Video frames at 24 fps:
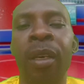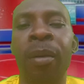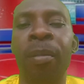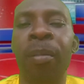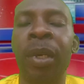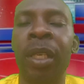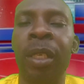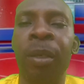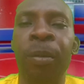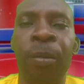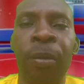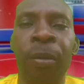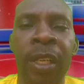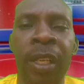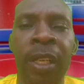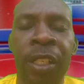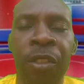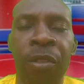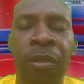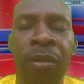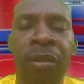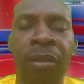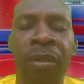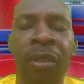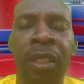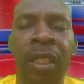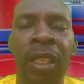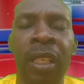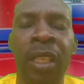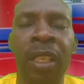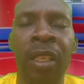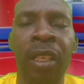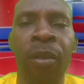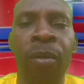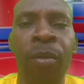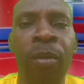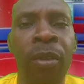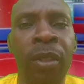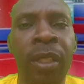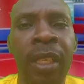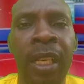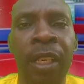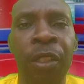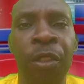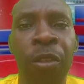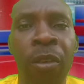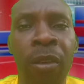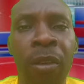manipulation. What
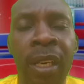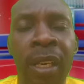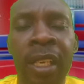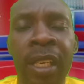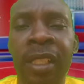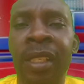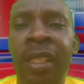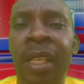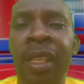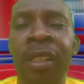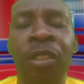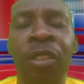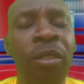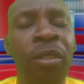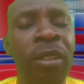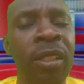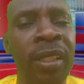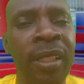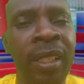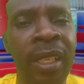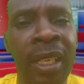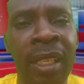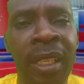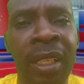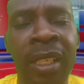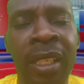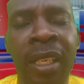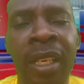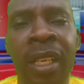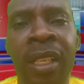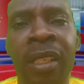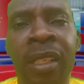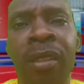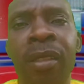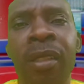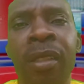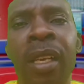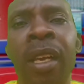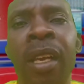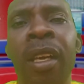Chole is actually saying here is